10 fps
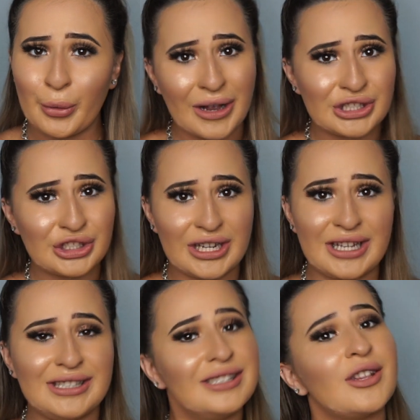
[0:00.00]

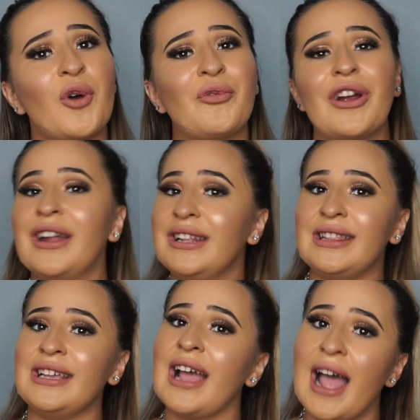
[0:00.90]
questions over
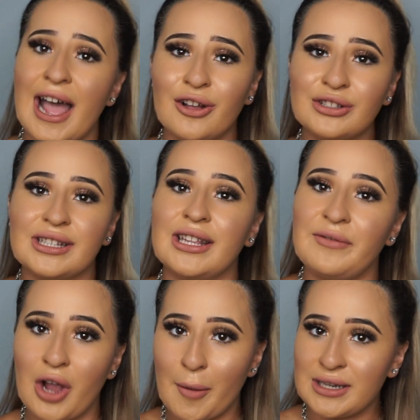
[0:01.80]
anything else,
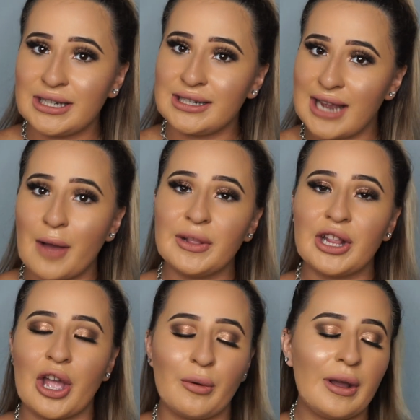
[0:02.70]
leave a comment down
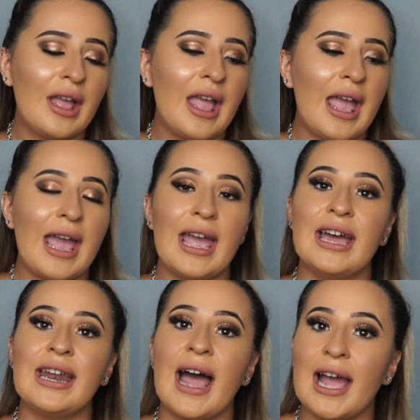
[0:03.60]
below
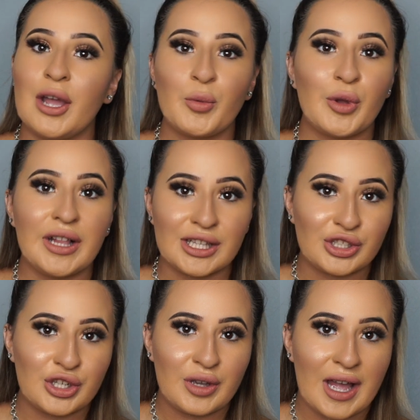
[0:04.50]
and I will
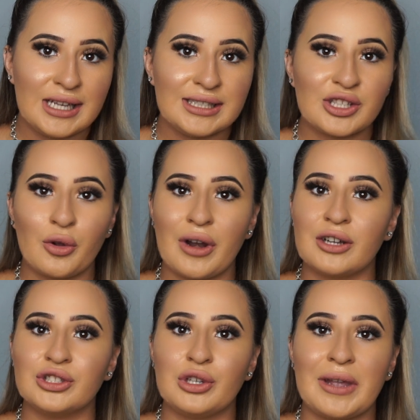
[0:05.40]
answer you guys, or
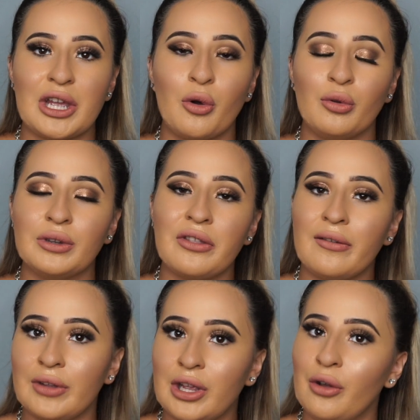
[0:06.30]
I'll do a whole
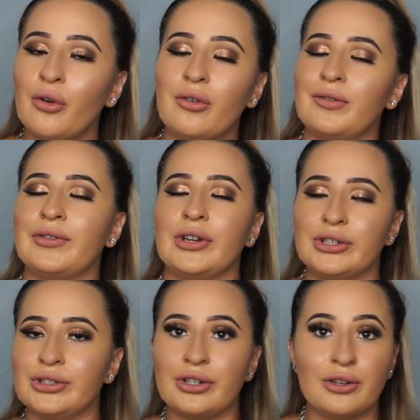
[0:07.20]
nother video
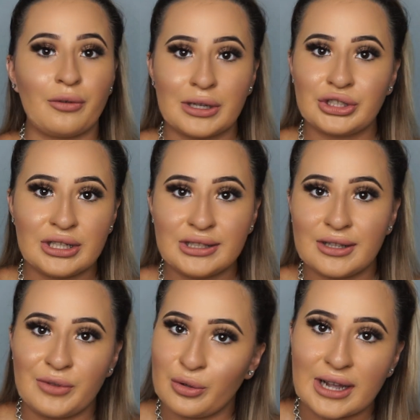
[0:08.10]
over certain questions
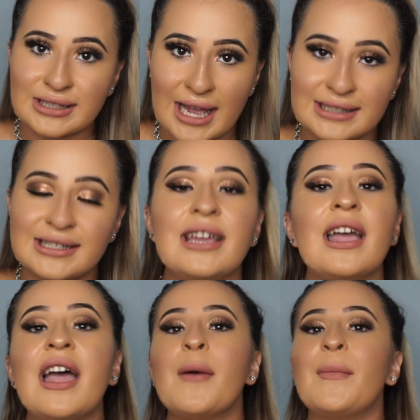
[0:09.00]
of you guys asking.
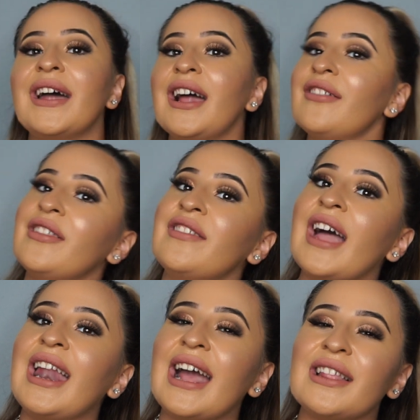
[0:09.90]
But other than
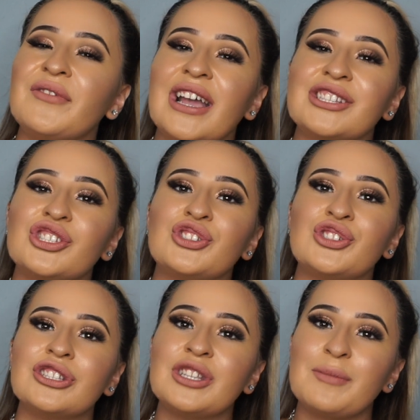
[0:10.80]
that, I love you guys
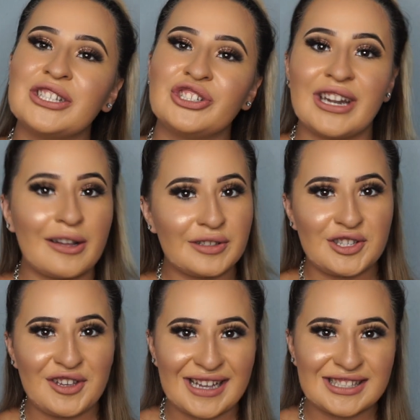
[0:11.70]
so, so much, and I will
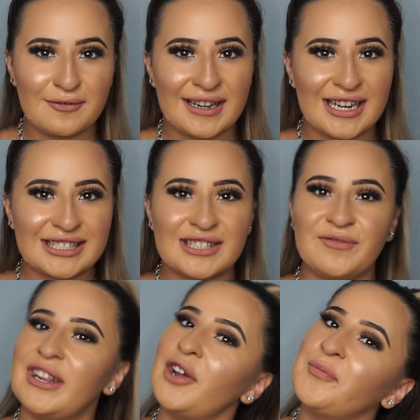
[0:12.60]
see you guys in my next
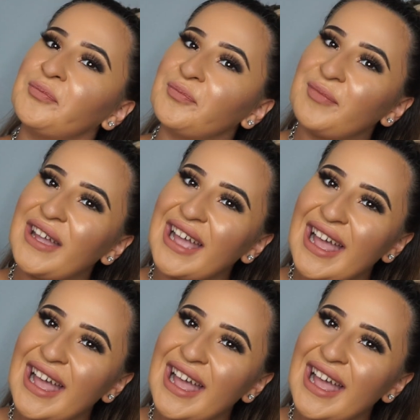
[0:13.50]
video. Bye